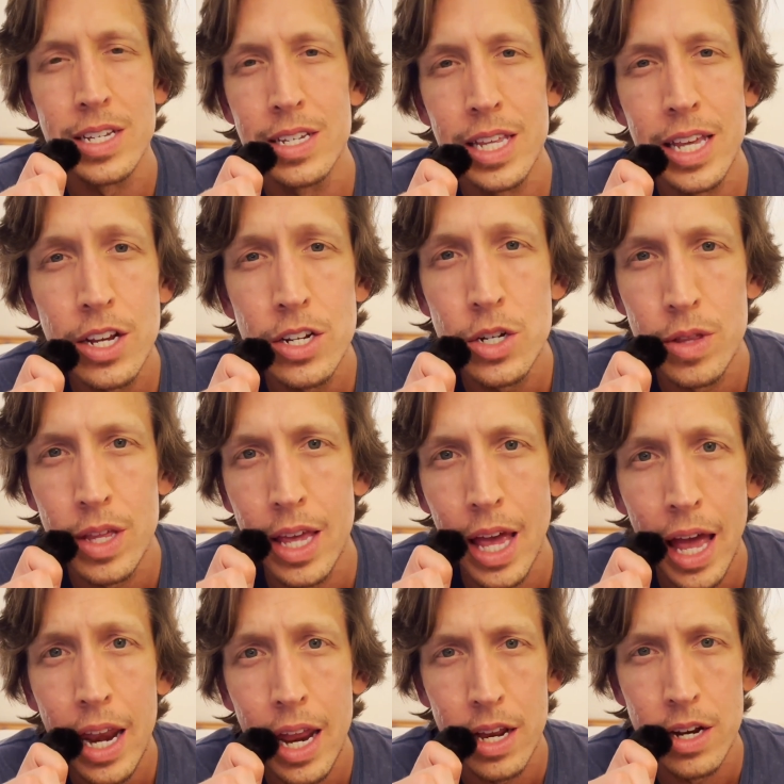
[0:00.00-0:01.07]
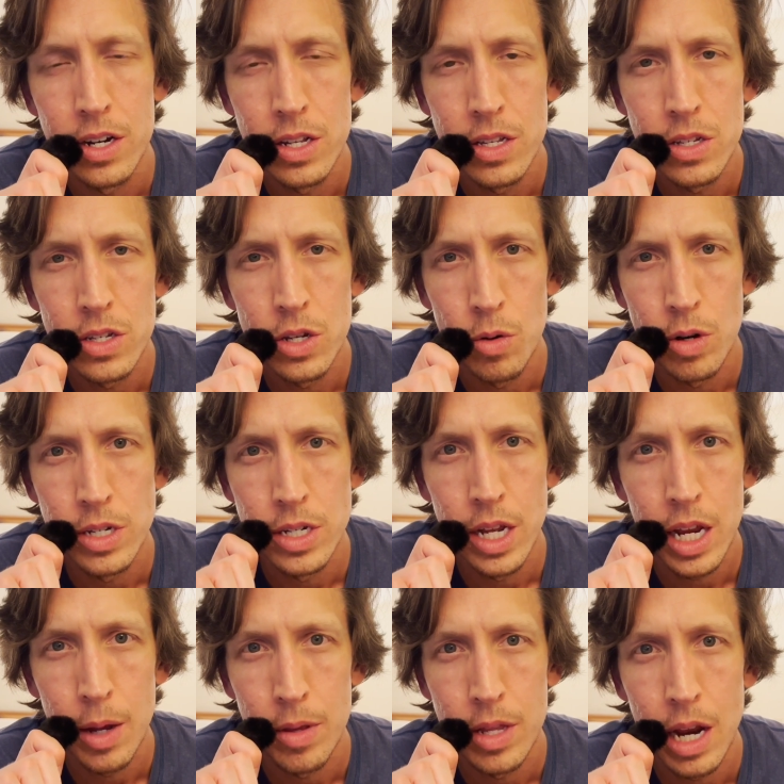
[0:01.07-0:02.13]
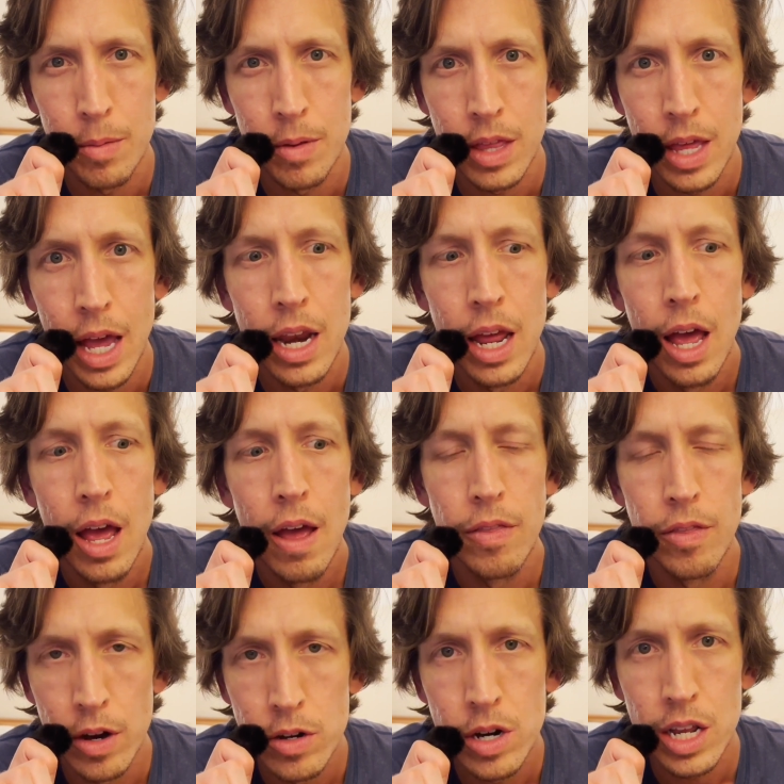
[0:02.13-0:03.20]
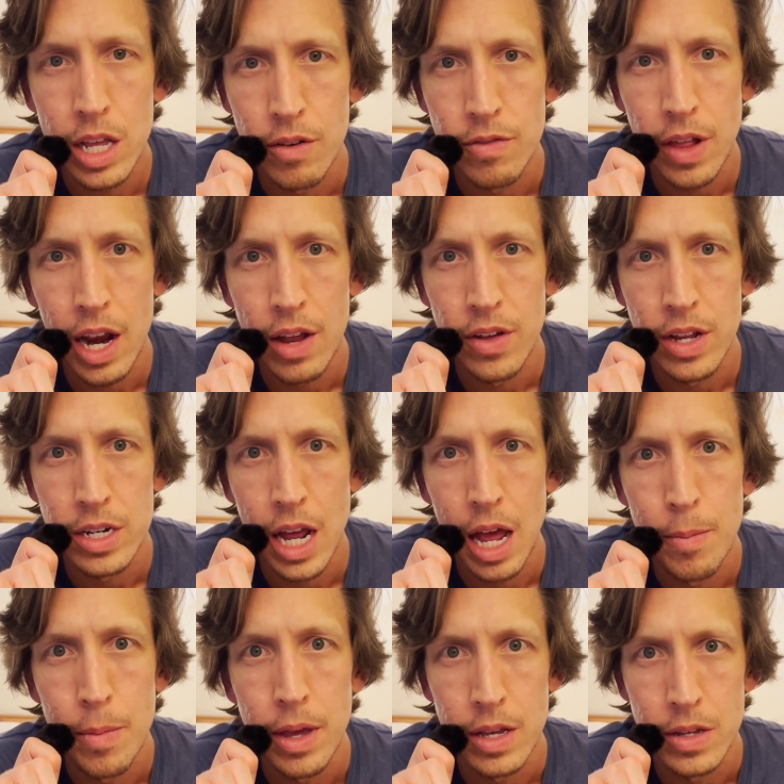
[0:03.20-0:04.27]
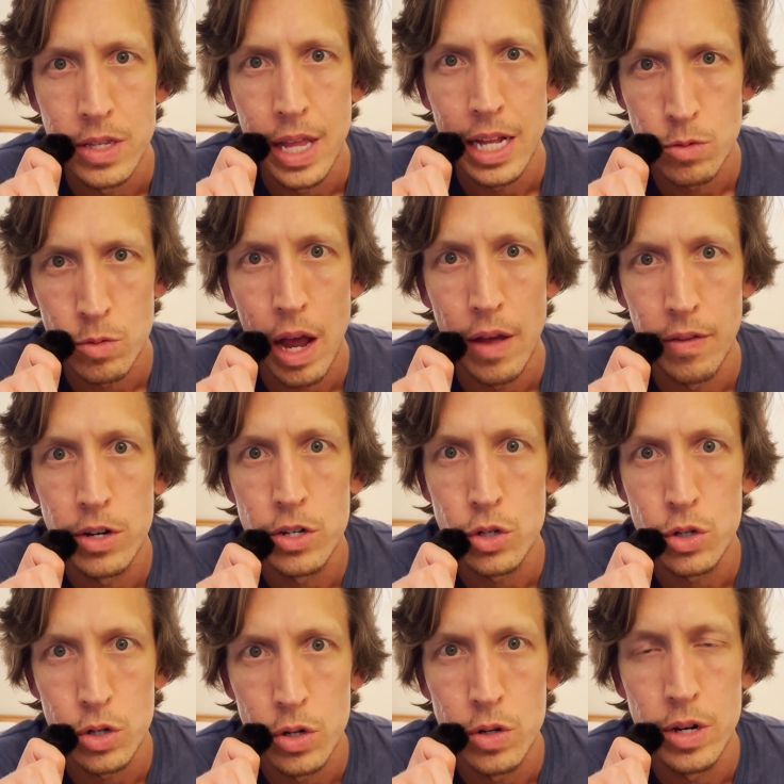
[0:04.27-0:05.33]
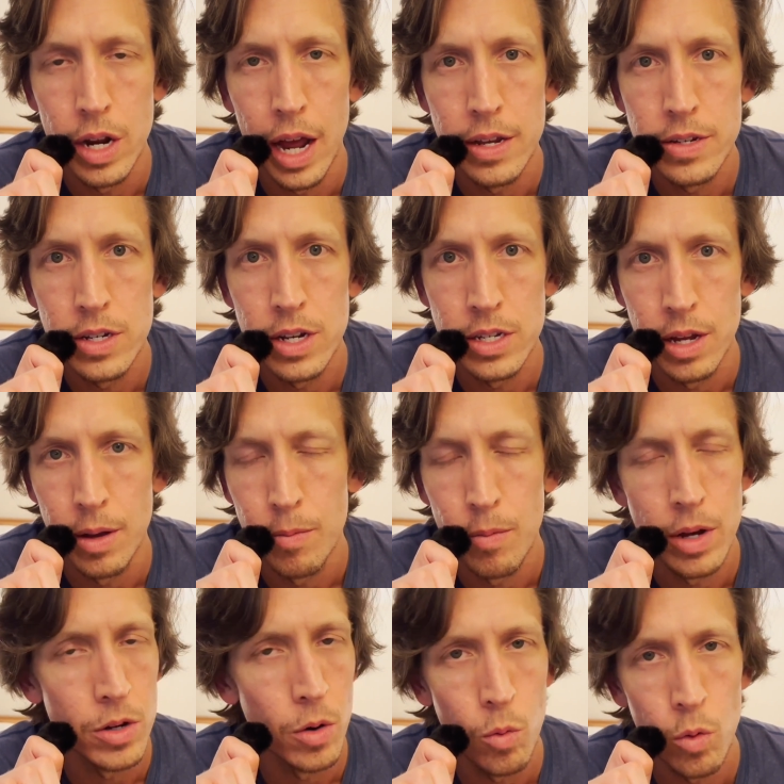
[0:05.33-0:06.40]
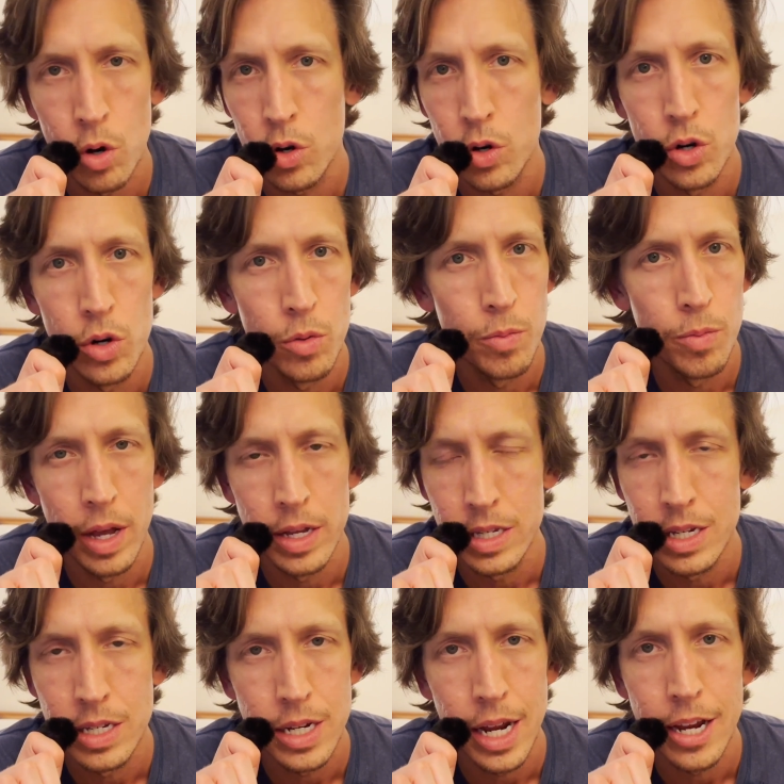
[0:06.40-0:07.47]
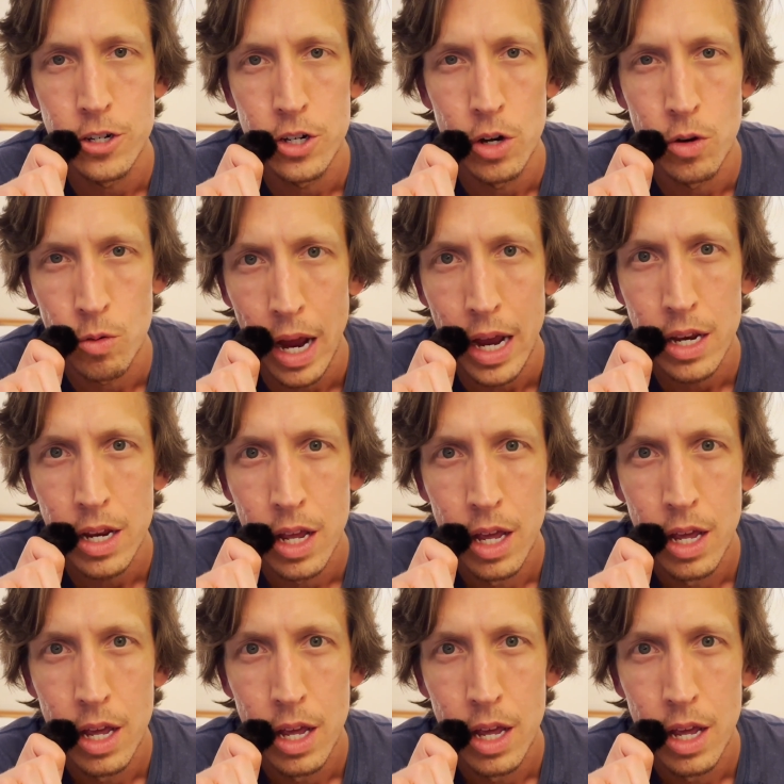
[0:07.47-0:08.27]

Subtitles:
Because the issue, the gate agents who are sitting up at the top of the gate, they're trying to get a flight off on time because that's how they're scrutinized as a work group, as a station, right?